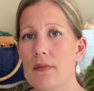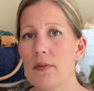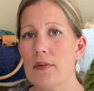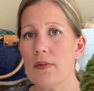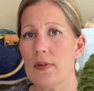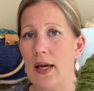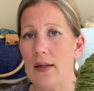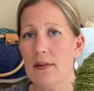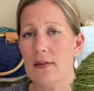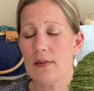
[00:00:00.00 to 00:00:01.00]

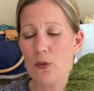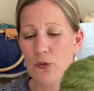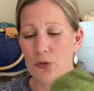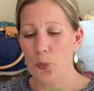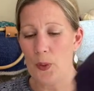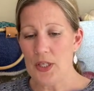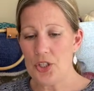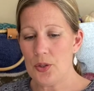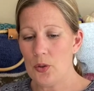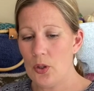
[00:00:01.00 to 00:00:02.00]
skeins of
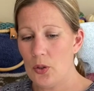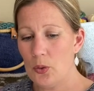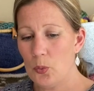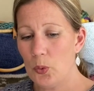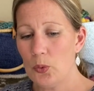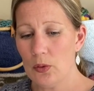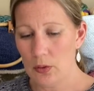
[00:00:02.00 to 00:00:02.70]
Norwegian wool,